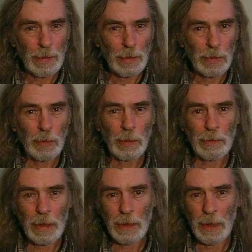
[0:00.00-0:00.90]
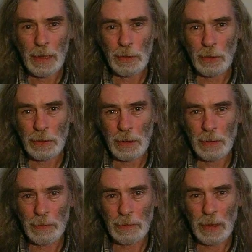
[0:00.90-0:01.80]
You will recognize
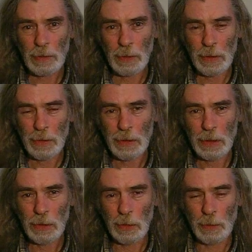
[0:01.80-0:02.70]
yourselves as we continue.